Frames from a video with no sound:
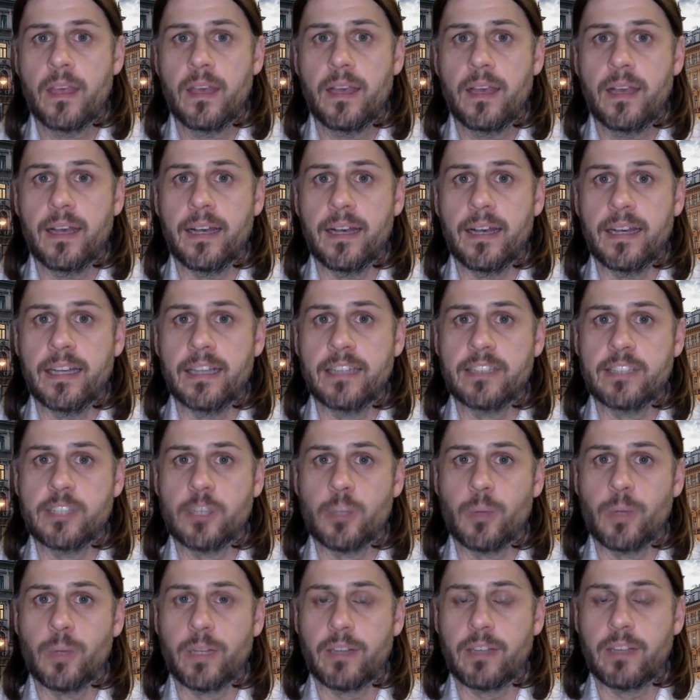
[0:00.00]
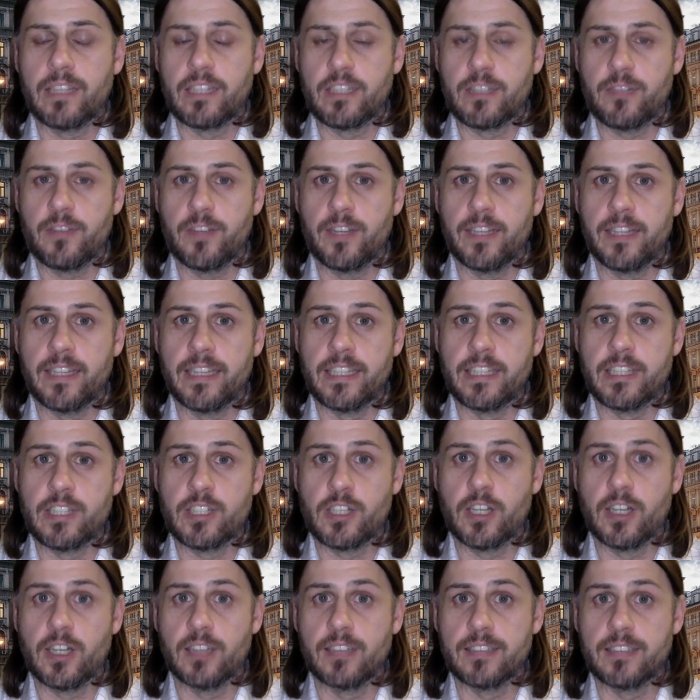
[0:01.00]
Uh, and so we classify these
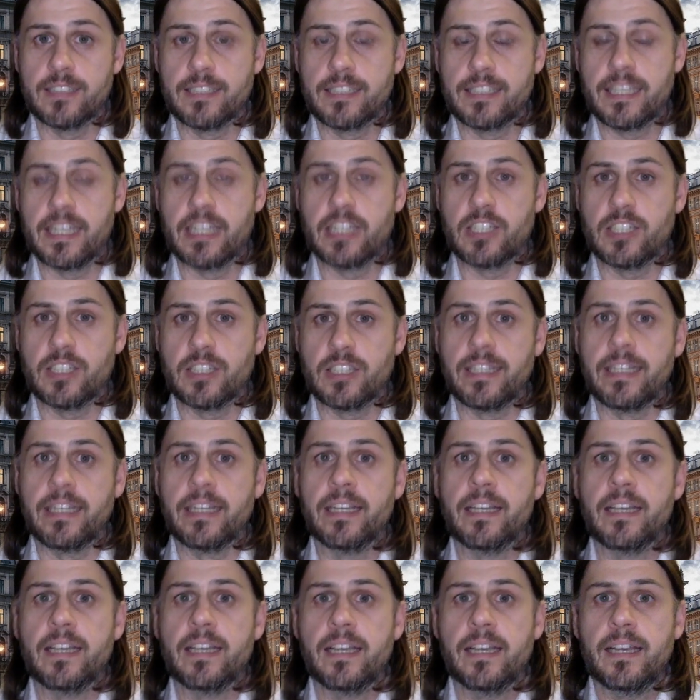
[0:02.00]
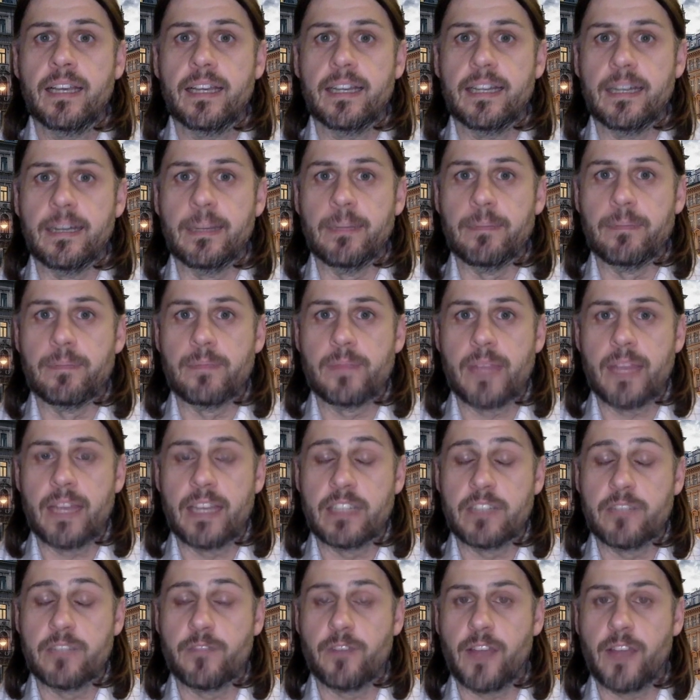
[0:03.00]
trials essentially um,
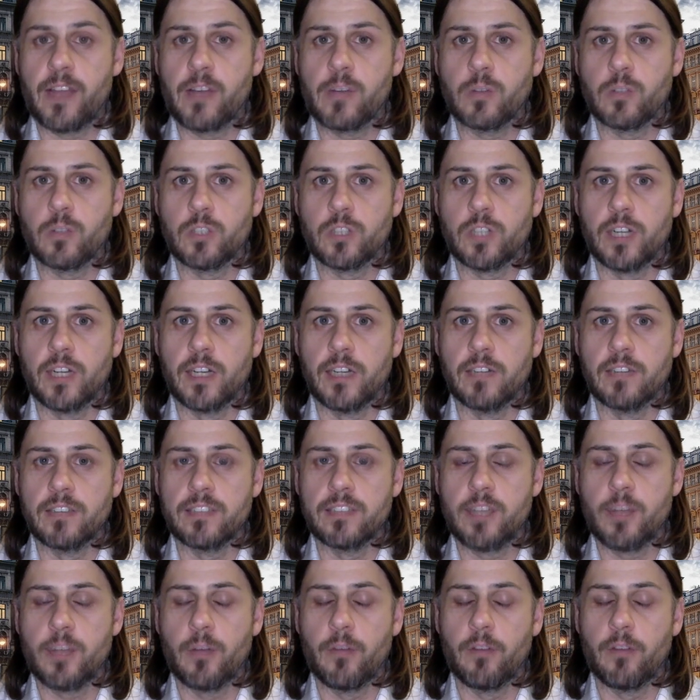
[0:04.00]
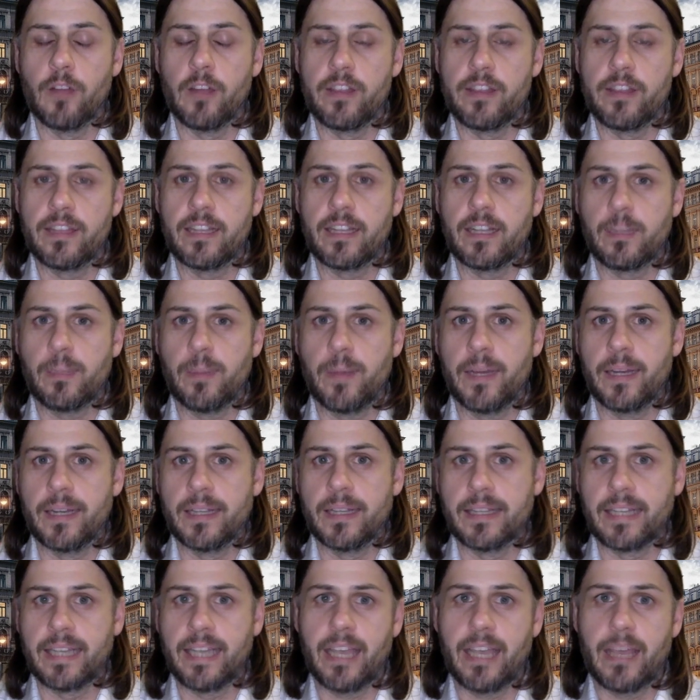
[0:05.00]
as failed trials. However, I think part of
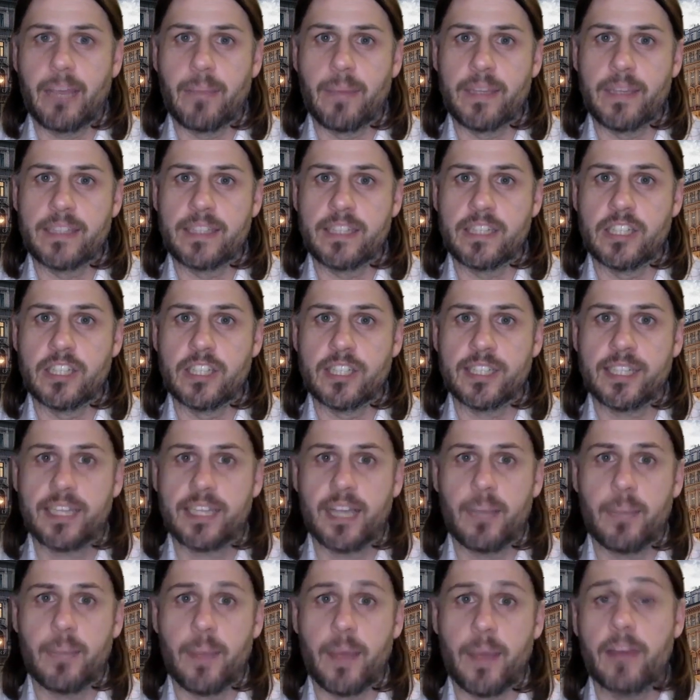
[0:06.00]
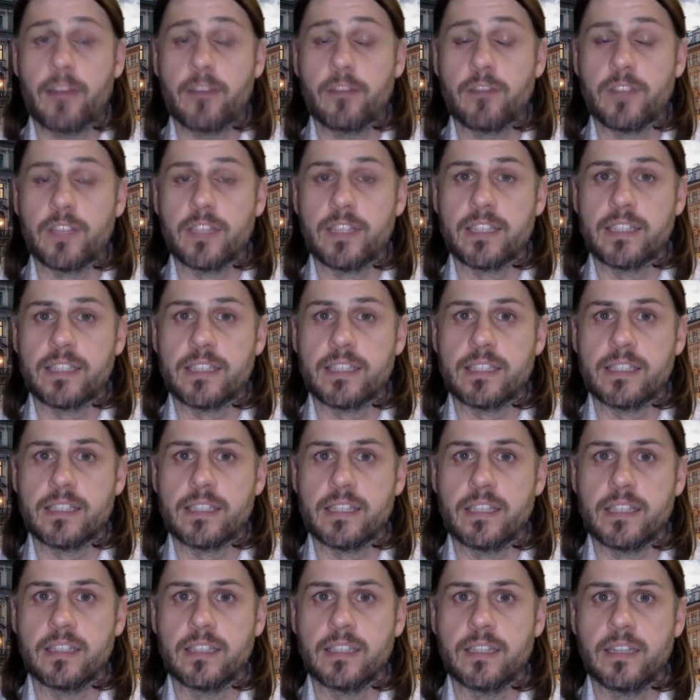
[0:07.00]
the key message to come out of this is
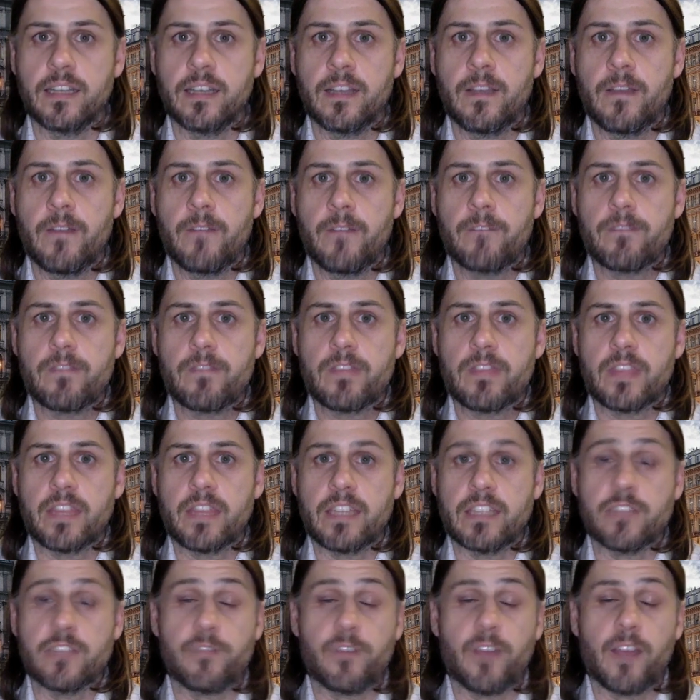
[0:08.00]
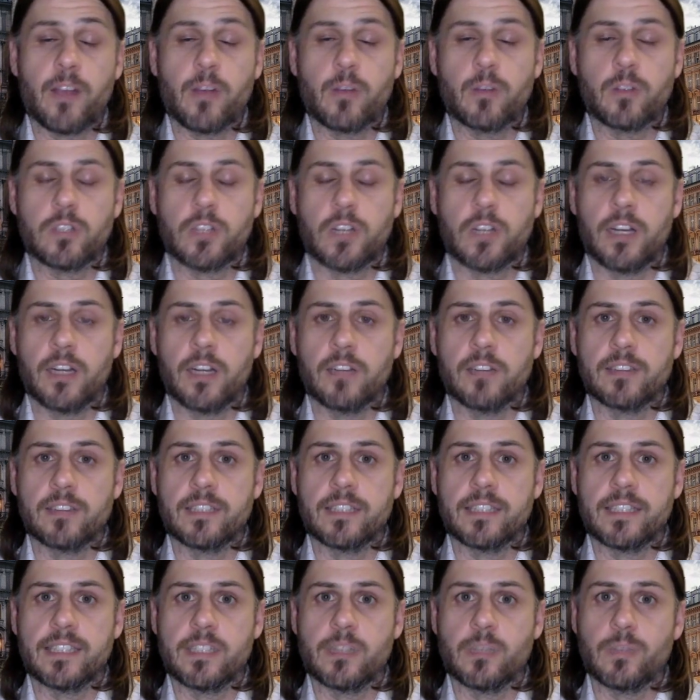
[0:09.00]
that these failed trials
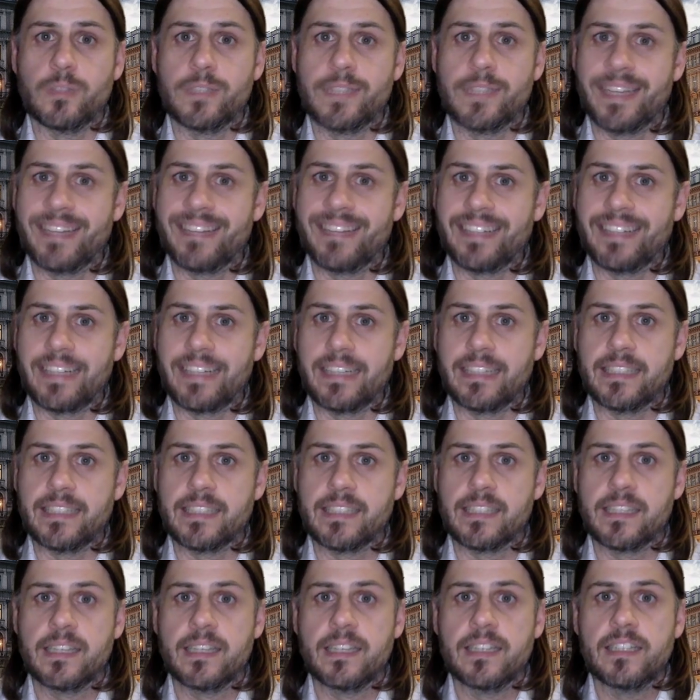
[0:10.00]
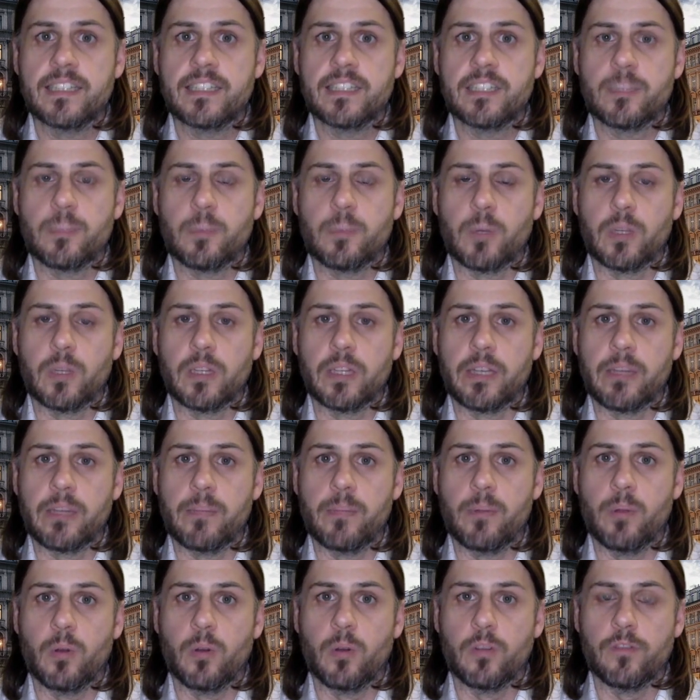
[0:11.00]
are still telling us some really
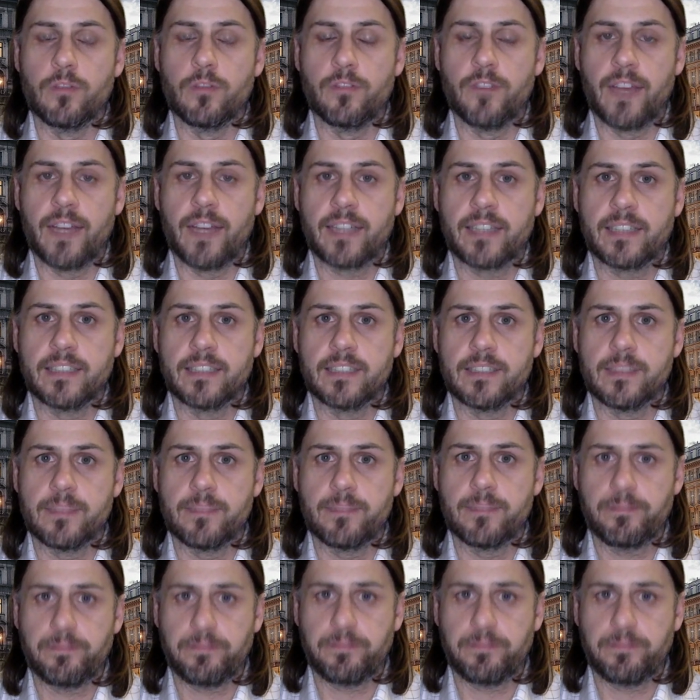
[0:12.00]
important factors.